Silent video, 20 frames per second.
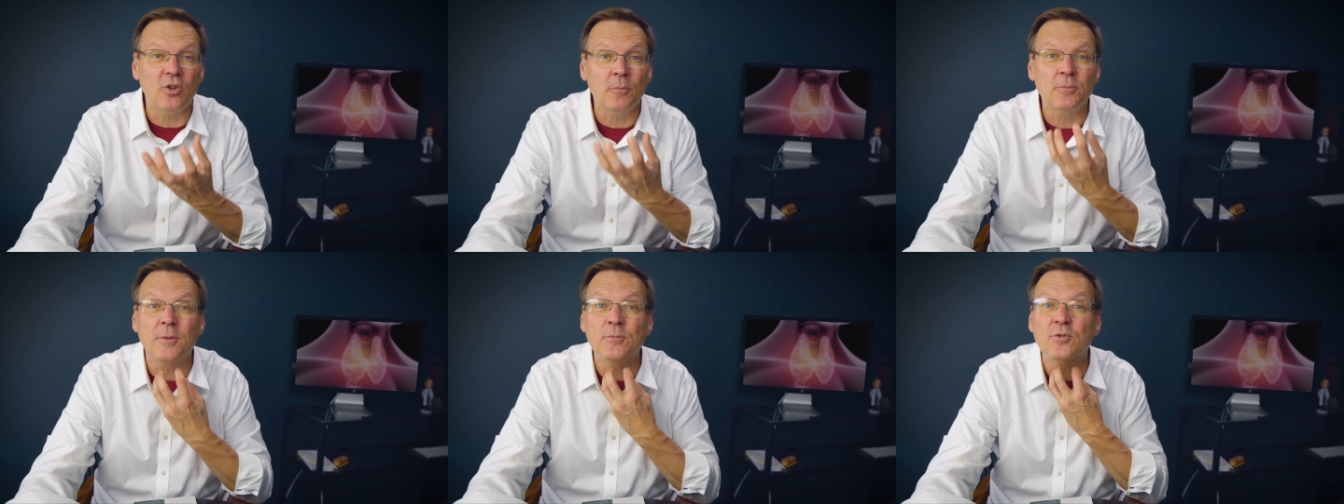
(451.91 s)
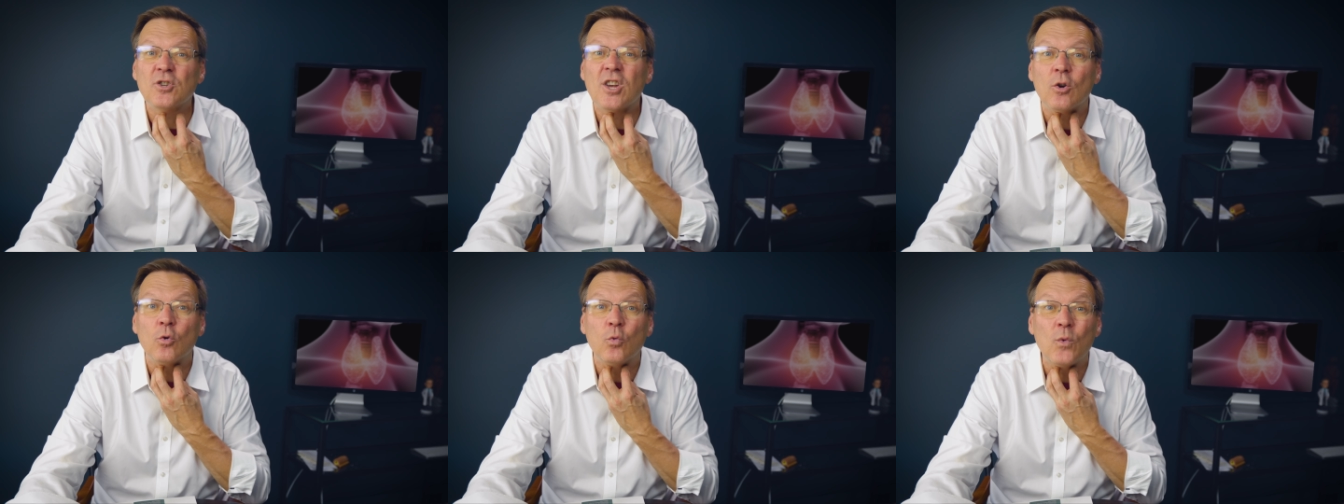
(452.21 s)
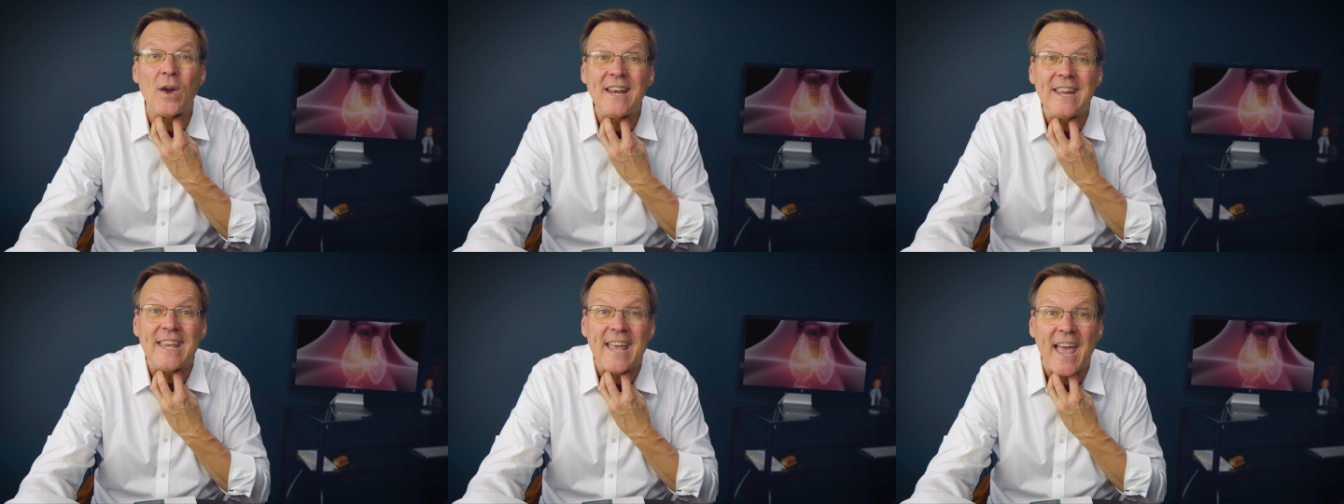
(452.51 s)
sometimes you get
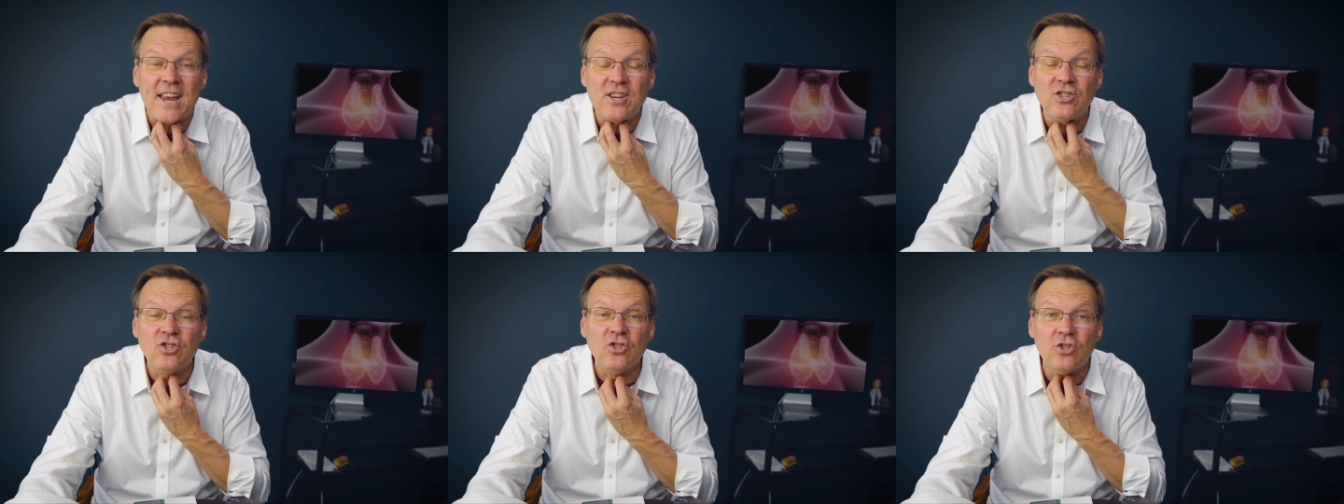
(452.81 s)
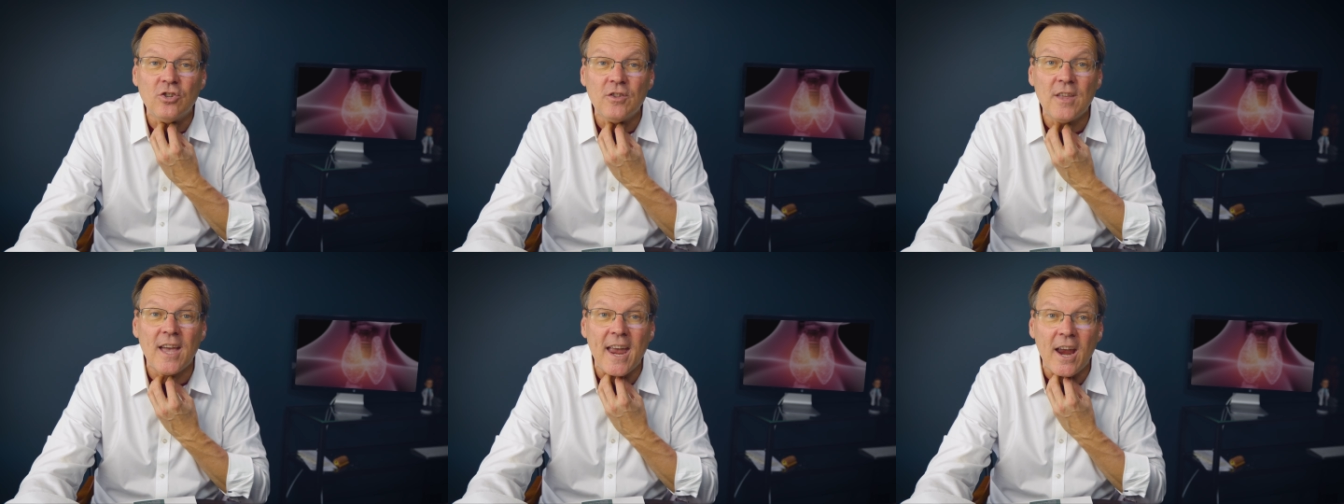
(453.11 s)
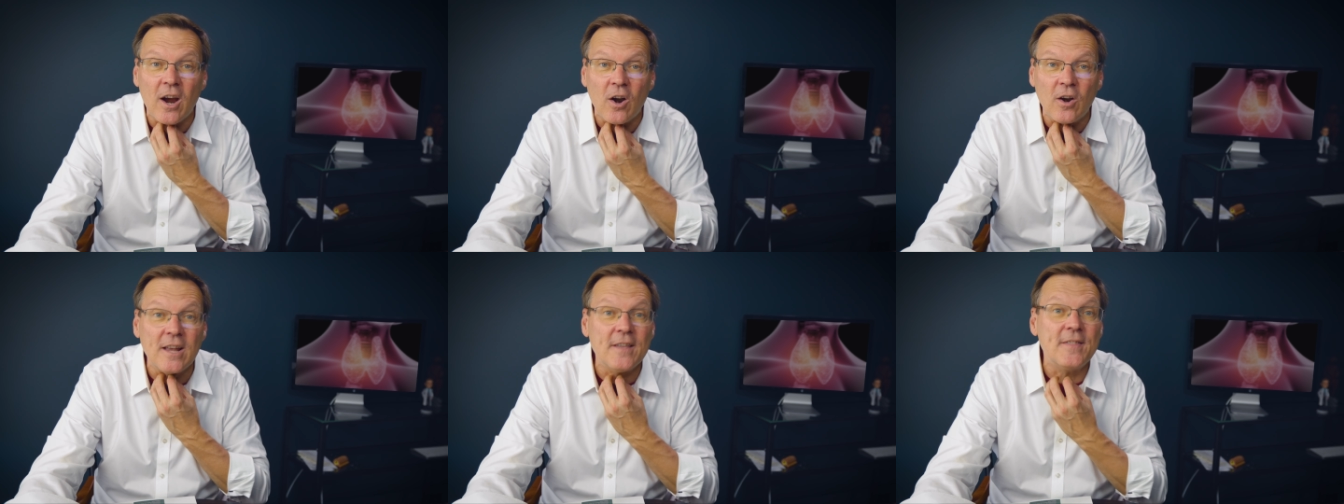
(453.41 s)
radiation to the
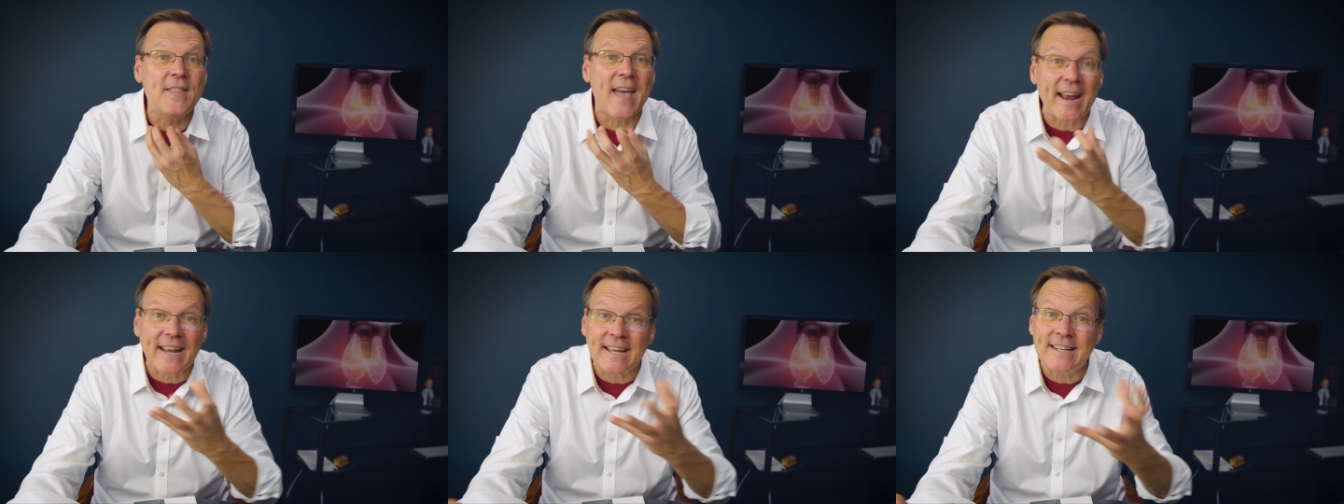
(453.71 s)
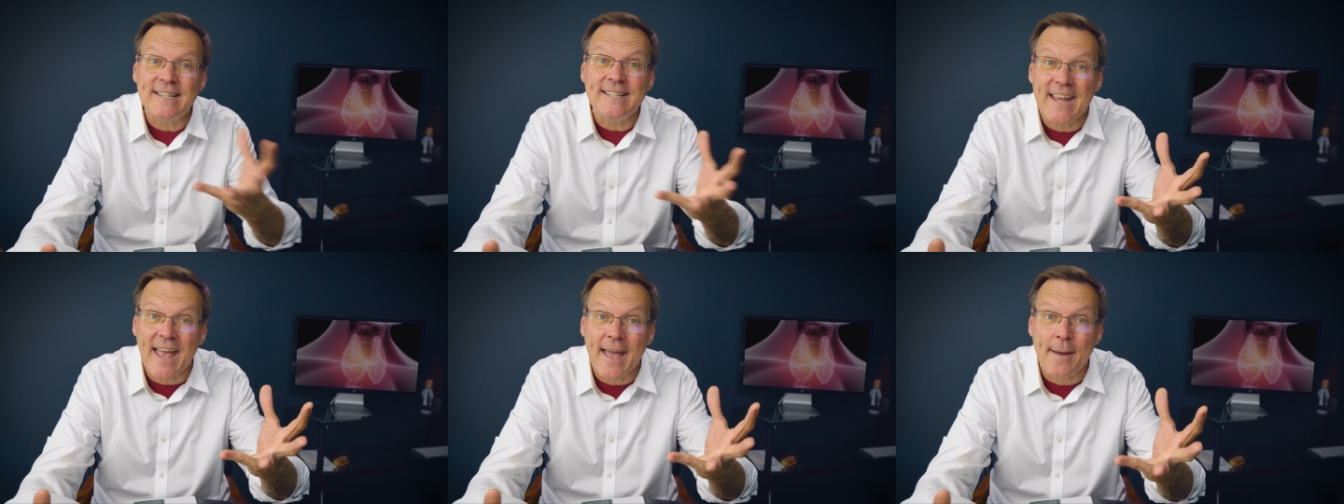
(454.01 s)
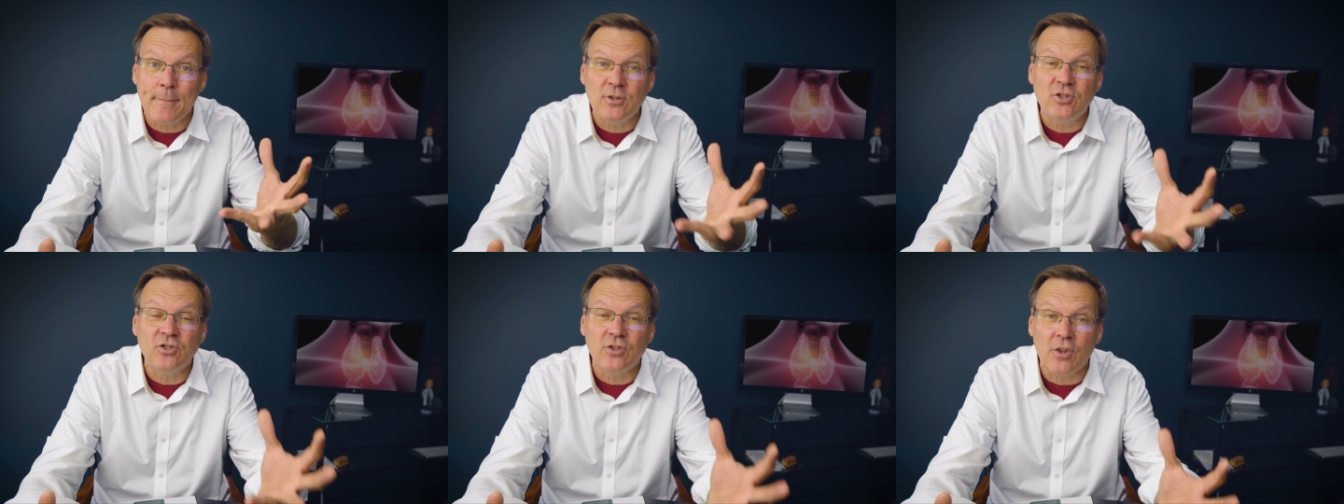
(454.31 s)
area that can
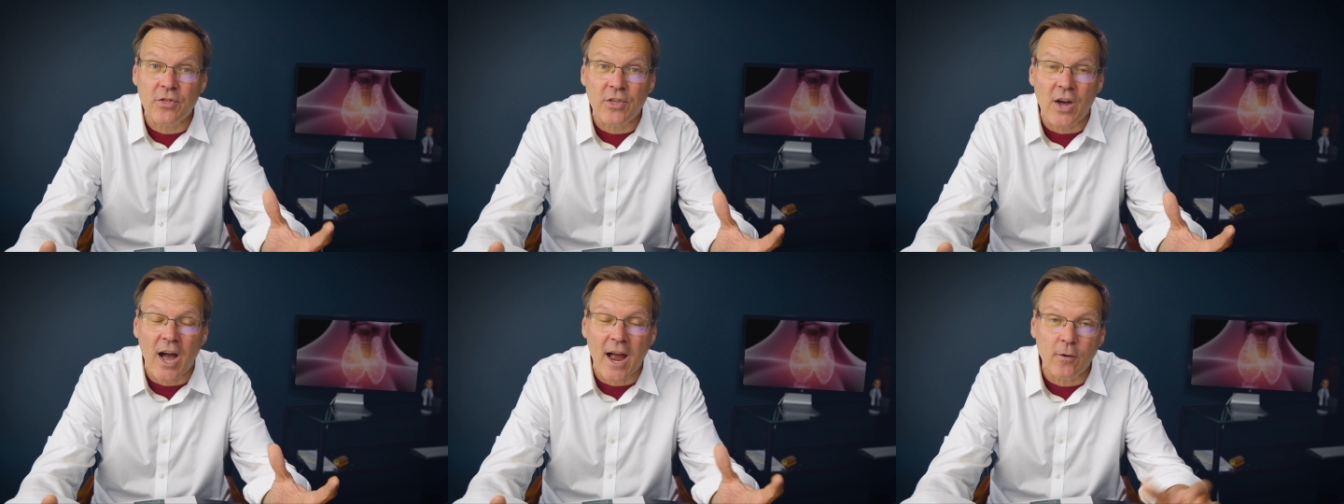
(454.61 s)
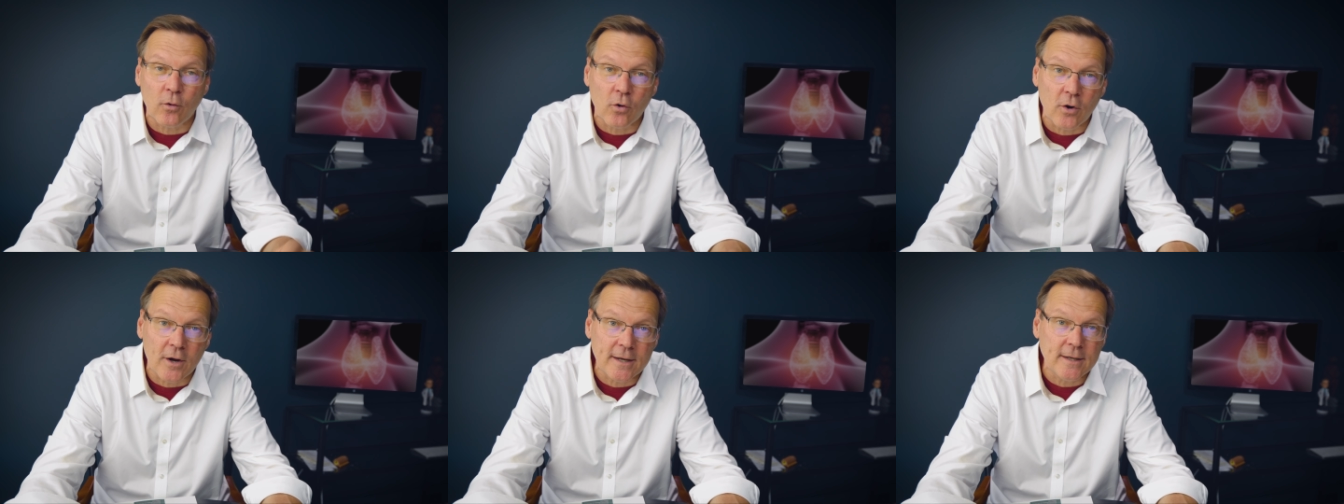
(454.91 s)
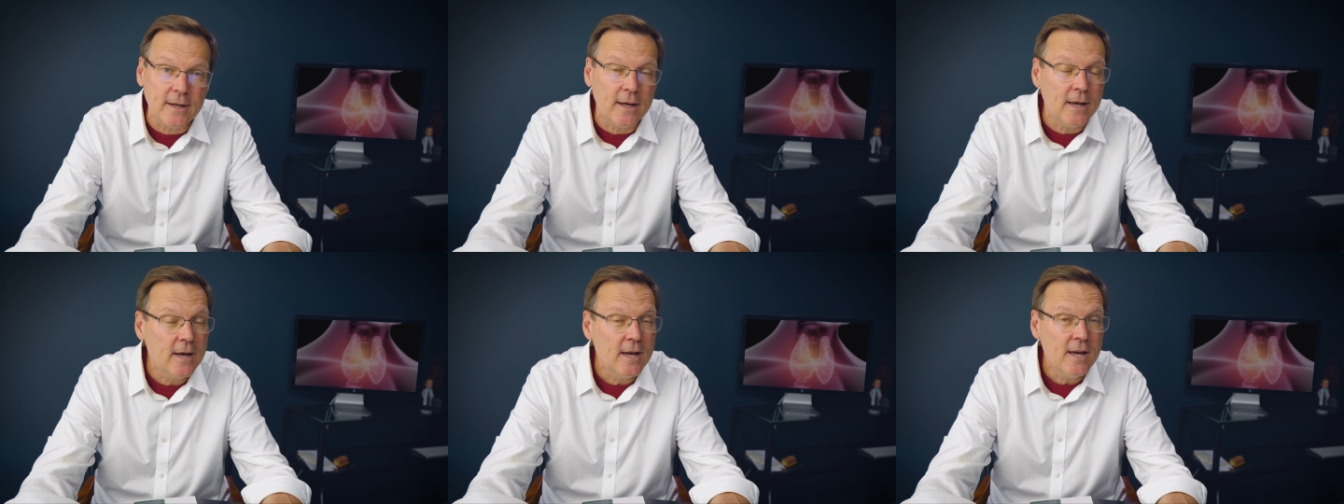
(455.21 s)
damage the
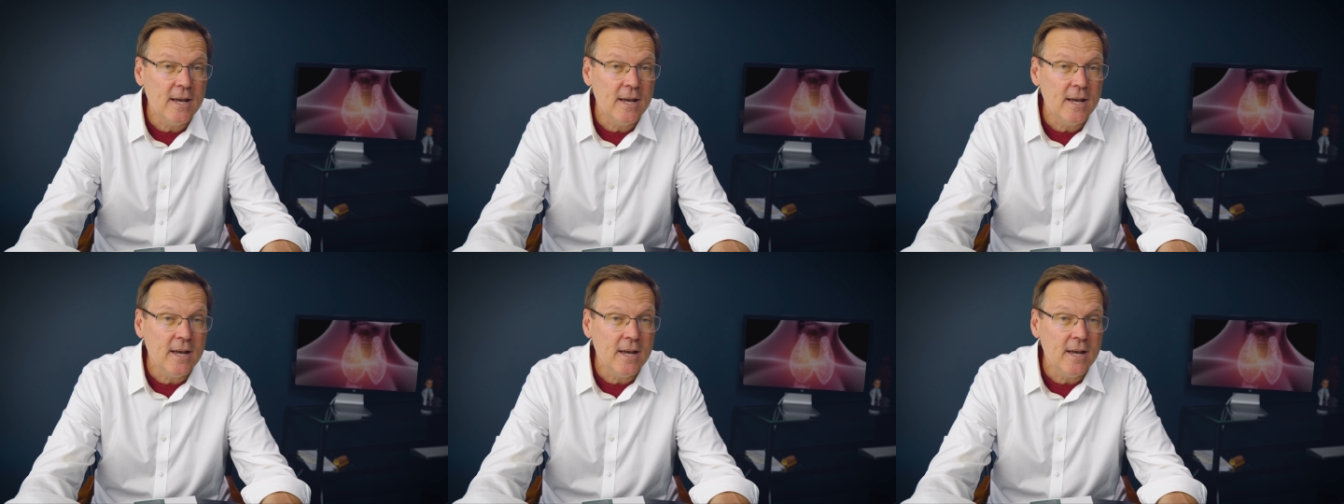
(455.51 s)
thyroid.